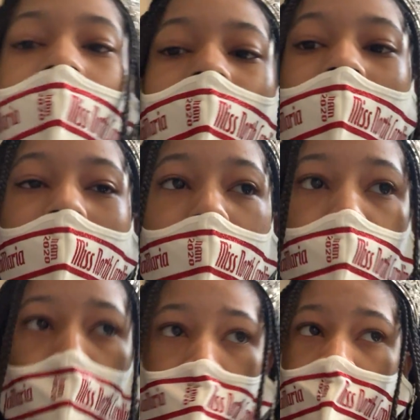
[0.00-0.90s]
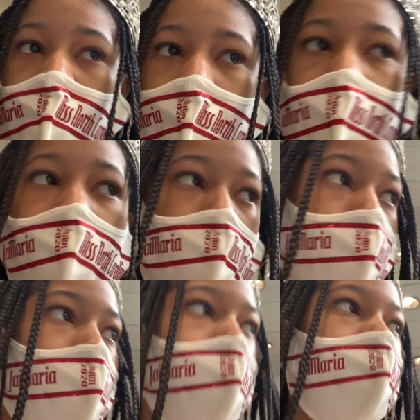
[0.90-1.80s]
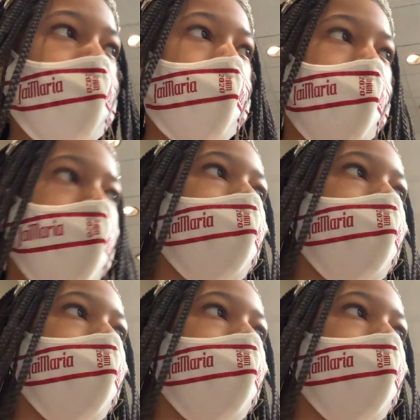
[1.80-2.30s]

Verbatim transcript: the Littles get acquainted party.